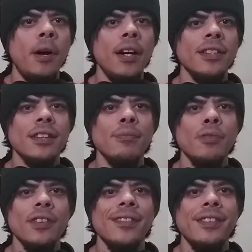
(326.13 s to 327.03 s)
But this
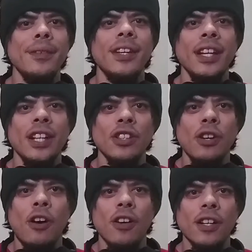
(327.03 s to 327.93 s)
movie seemed kind
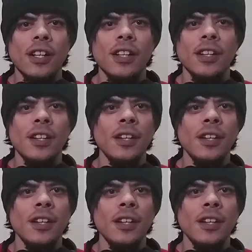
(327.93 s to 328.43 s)
of dark,